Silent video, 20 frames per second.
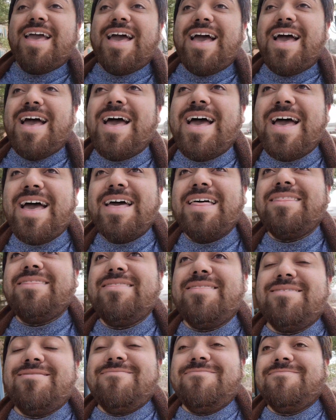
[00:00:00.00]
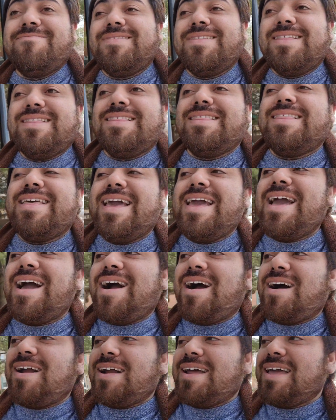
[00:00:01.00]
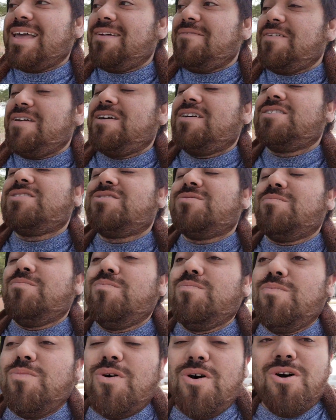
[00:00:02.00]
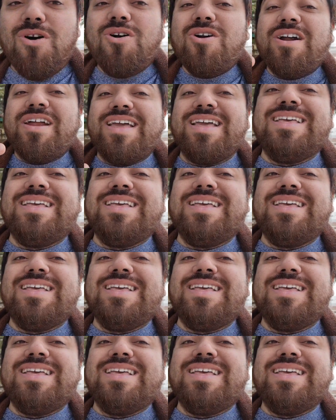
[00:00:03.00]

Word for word: and they are giving us more